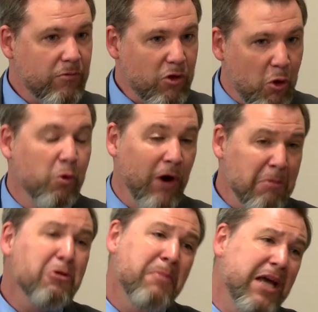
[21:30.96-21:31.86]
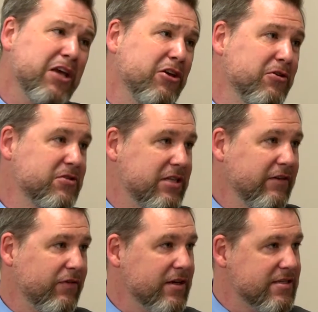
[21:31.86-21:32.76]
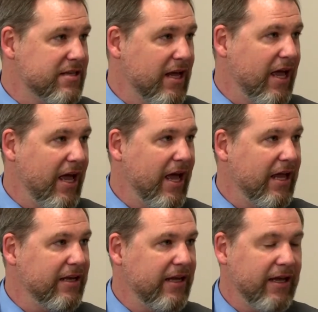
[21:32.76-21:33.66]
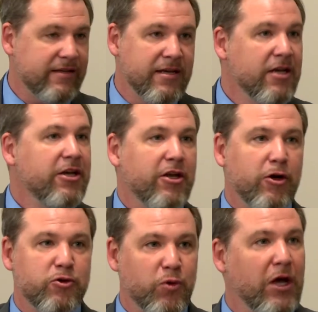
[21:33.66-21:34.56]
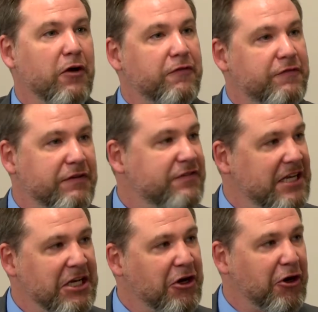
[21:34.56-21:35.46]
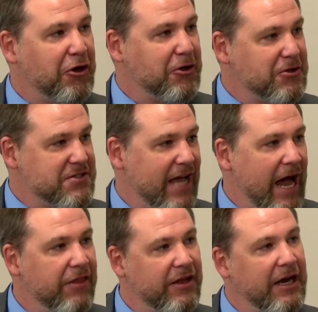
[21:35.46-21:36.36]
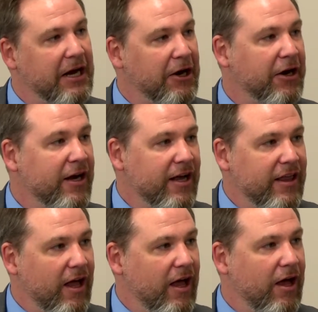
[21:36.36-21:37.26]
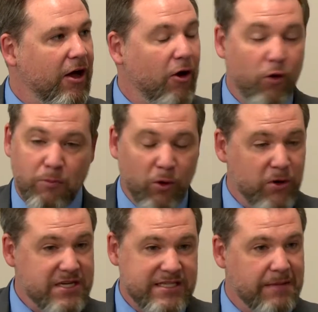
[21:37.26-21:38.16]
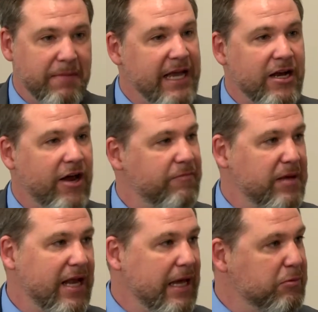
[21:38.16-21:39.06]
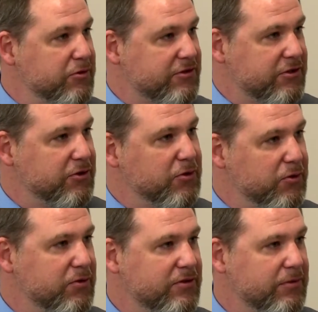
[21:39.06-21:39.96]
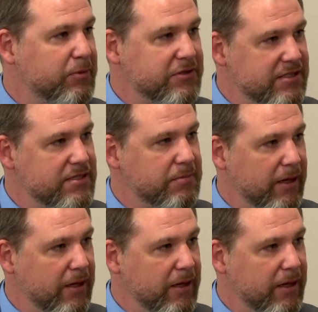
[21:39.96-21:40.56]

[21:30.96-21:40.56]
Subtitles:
we're able to make a huge difference and get 12, 15 girls out there, or boys that may not have been able to participate.